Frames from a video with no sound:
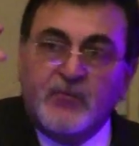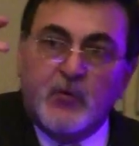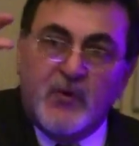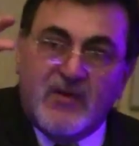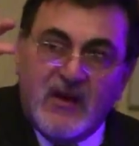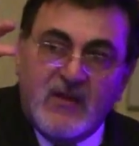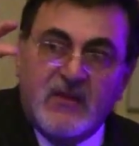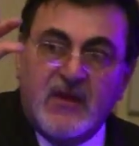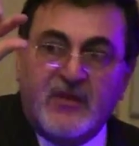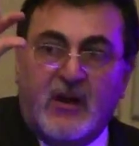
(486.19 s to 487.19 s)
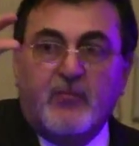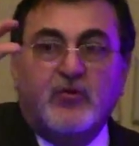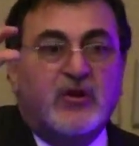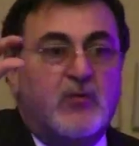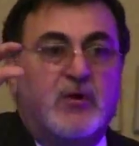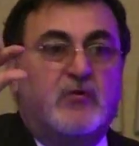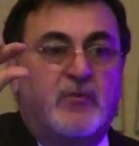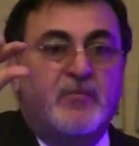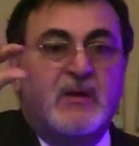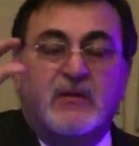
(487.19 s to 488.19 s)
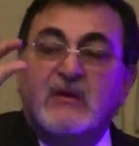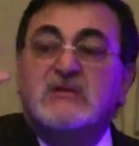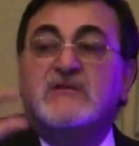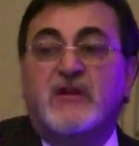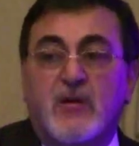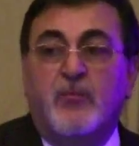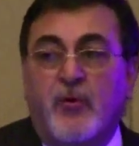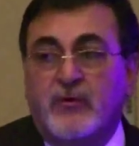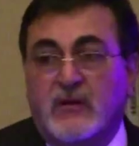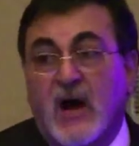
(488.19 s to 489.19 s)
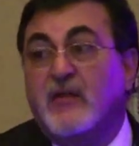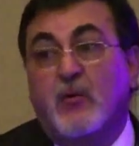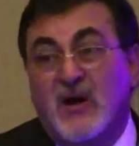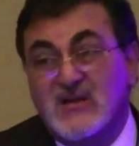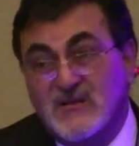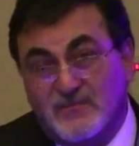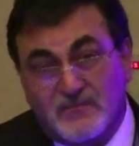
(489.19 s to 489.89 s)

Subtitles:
within the therapeutic window. This is very important. Otherwise,